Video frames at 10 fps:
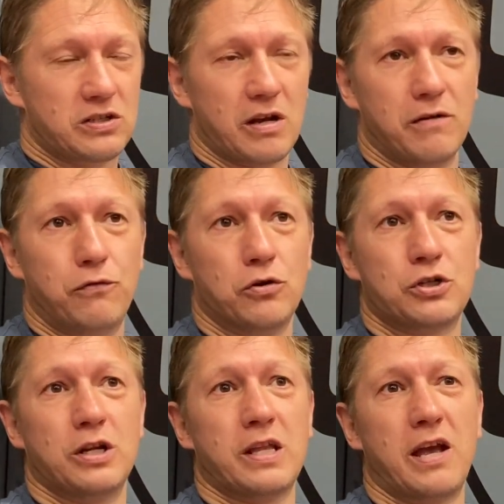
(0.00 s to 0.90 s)
they were
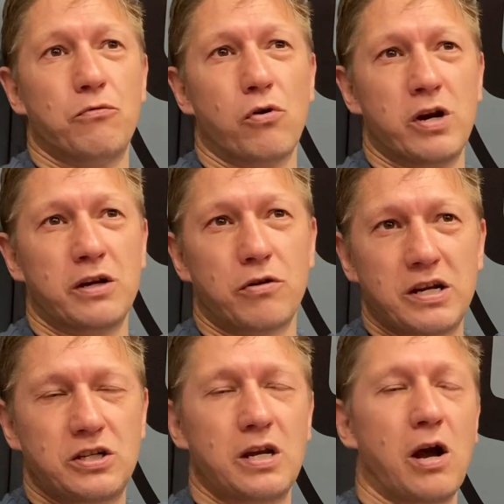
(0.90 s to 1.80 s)
fortunate they had Rory and
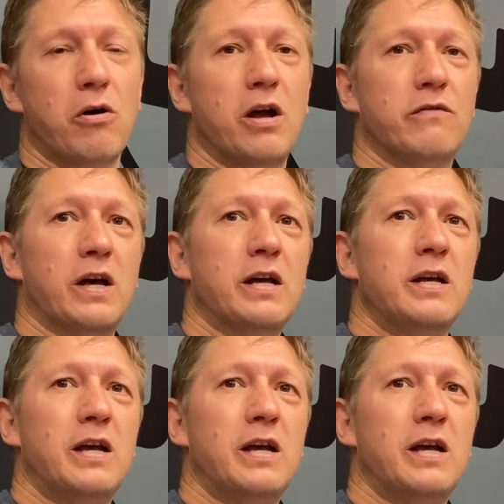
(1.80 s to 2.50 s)
Gracie go over,